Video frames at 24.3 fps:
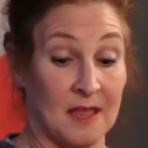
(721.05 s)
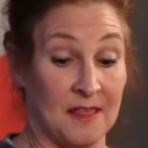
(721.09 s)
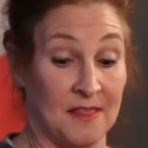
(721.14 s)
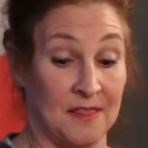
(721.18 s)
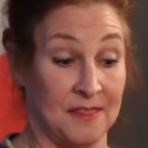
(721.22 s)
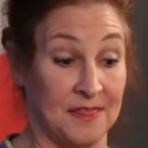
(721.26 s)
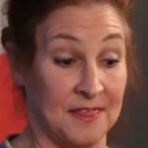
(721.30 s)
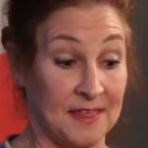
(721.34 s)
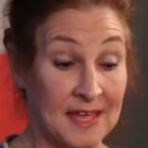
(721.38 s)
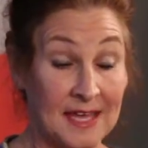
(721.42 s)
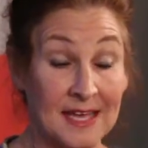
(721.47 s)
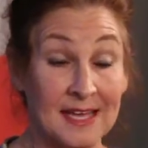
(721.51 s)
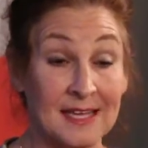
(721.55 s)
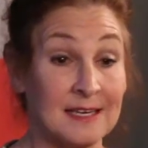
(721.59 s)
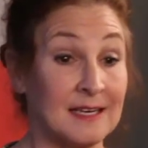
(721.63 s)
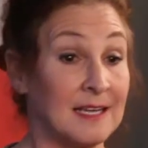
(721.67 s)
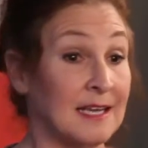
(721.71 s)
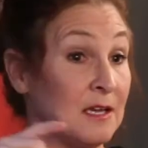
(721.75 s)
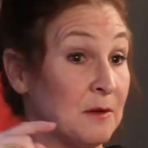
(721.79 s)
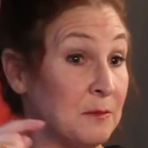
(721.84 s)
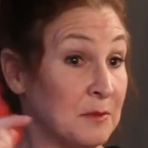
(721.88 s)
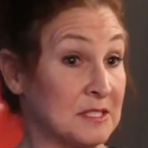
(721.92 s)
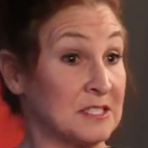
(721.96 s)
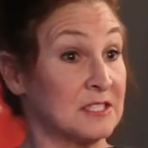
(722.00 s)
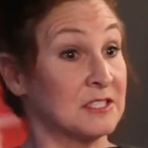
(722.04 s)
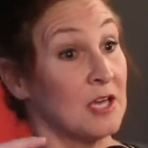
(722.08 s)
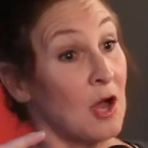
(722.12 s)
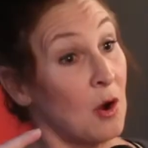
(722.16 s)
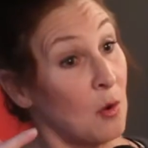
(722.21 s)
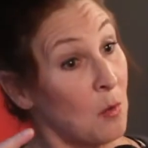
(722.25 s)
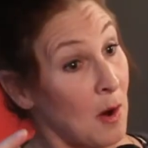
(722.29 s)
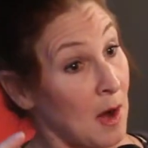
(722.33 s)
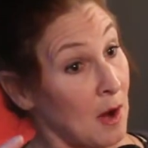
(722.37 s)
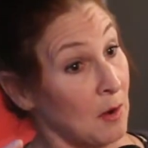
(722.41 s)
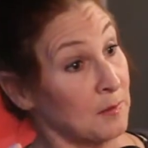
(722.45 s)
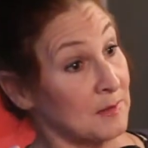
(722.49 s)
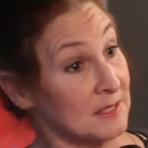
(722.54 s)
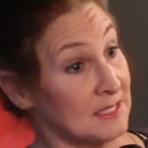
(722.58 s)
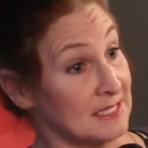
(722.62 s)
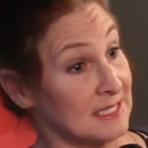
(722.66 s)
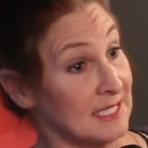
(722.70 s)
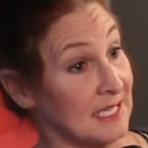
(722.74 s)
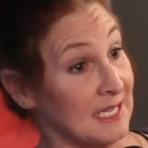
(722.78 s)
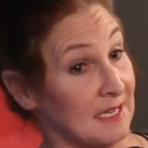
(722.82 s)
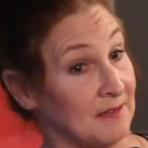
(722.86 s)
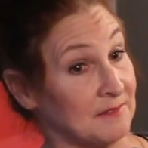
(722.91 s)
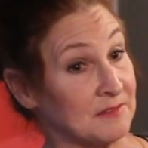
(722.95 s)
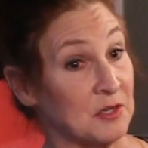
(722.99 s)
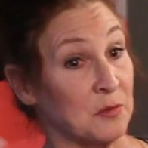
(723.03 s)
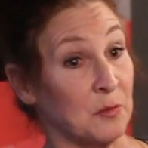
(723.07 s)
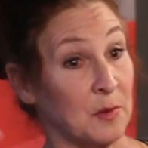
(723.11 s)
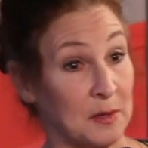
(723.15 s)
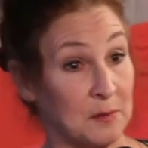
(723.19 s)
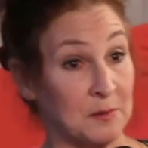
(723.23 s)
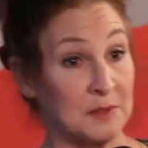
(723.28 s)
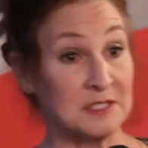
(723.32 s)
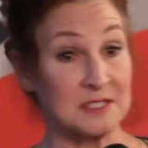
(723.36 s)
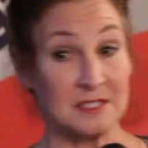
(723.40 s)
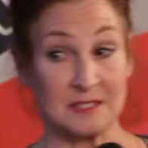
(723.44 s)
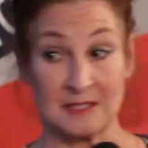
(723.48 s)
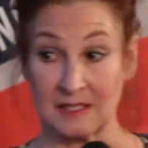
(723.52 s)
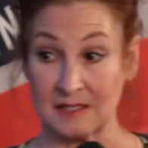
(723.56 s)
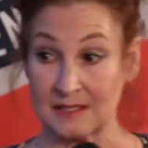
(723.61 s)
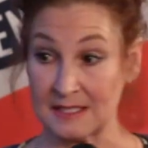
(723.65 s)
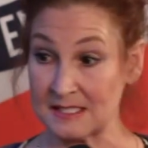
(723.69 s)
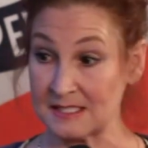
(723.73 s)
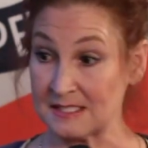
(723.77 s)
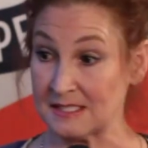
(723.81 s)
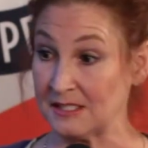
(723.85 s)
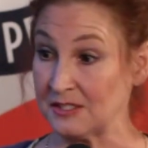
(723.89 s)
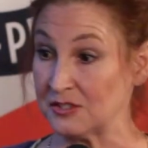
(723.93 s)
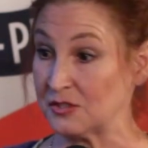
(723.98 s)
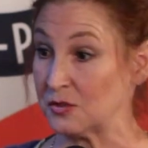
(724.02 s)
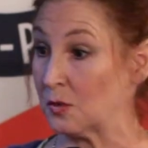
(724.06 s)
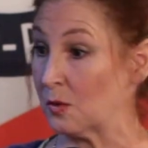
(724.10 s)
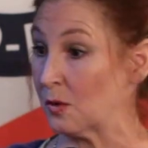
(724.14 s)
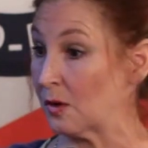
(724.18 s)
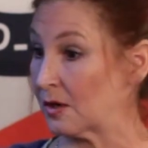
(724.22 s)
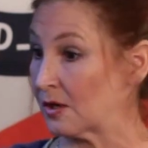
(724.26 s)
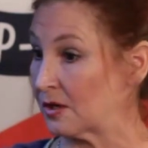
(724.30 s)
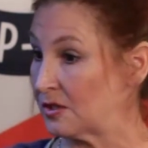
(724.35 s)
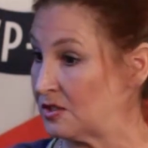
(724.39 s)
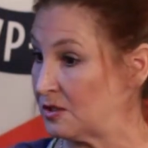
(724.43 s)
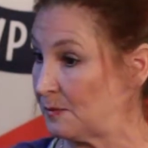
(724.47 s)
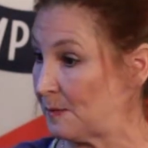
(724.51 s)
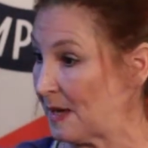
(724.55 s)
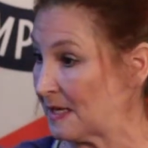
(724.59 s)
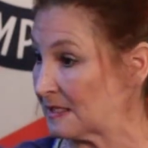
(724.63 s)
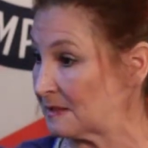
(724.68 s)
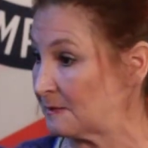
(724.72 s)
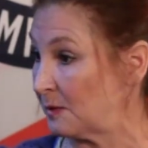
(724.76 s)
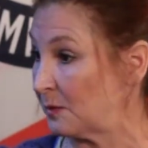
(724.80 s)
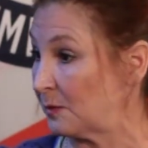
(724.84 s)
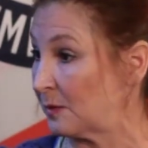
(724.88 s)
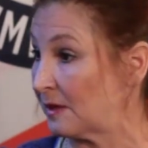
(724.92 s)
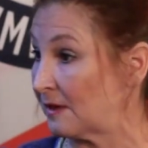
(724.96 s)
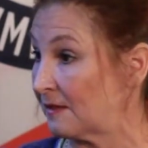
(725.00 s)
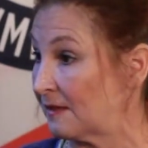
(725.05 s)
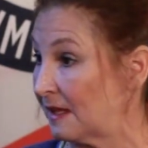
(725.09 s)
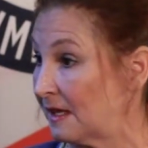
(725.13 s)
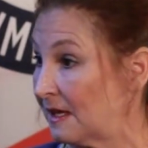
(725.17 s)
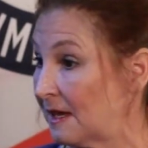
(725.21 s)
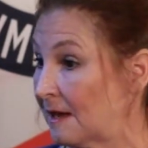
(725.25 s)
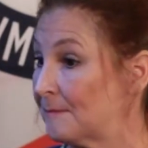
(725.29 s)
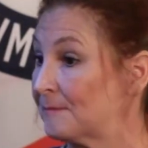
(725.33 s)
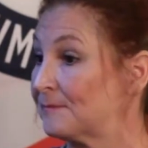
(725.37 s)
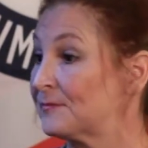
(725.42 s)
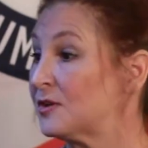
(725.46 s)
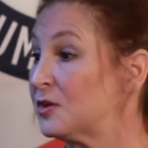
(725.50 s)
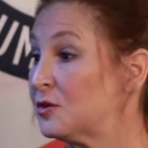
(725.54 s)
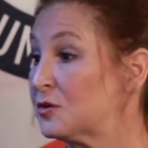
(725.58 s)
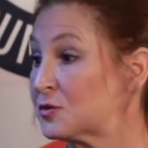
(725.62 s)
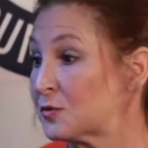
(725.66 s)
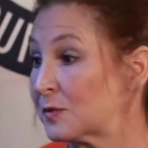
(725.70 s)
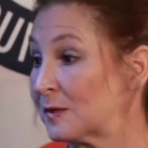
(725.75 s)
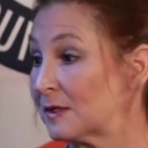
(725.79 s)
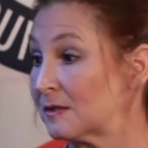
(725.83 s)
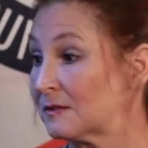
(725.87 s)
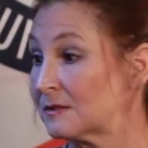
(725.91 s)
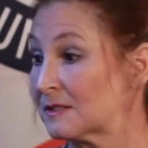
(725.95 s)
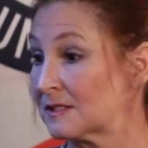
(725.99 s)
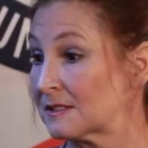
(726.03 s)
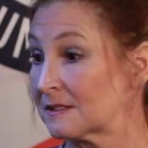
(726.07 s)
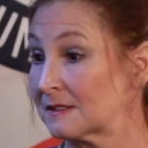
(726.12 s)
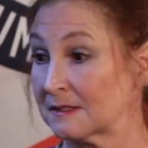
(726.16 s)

then it was so well received, and we went to the listening tour. Could you pass me one of the newsreels?